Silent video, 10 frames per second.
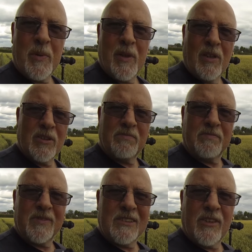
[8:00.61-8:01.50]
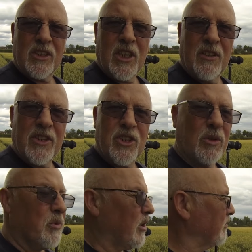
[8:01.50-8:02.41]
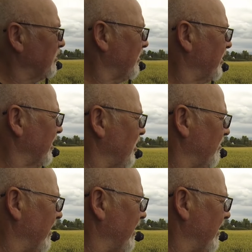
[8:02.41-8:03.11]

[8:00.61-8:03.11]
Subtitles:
and I'll see if I can show you the shot, what I'm going to think of